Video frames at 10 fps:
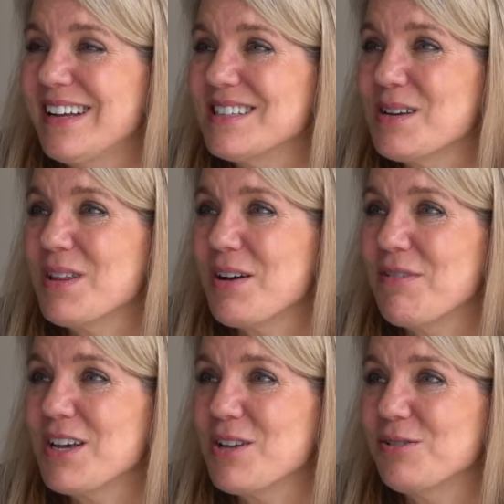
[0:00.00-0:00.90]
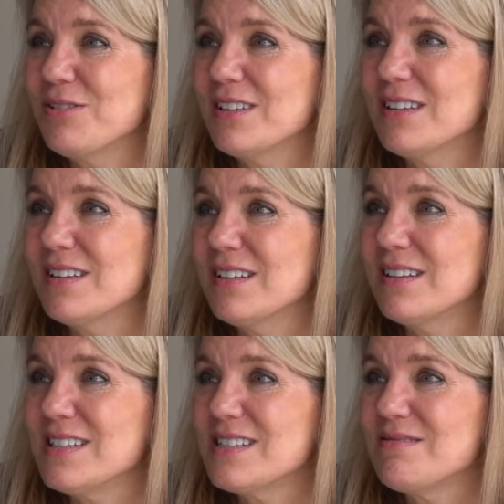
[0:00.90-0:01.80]
some of that regular, at
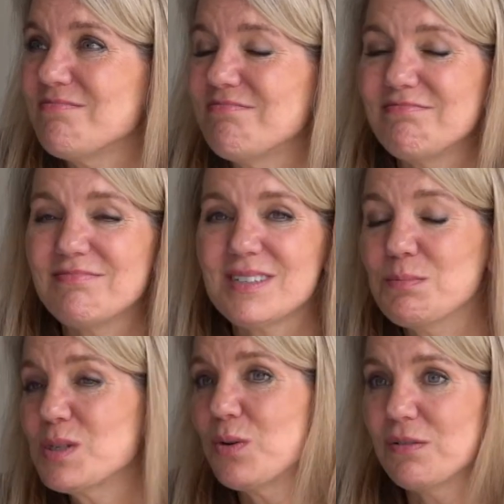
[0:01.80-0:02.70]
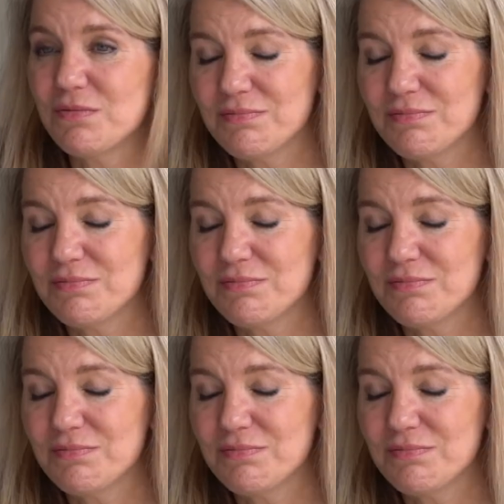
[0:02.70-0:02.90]
least some sort of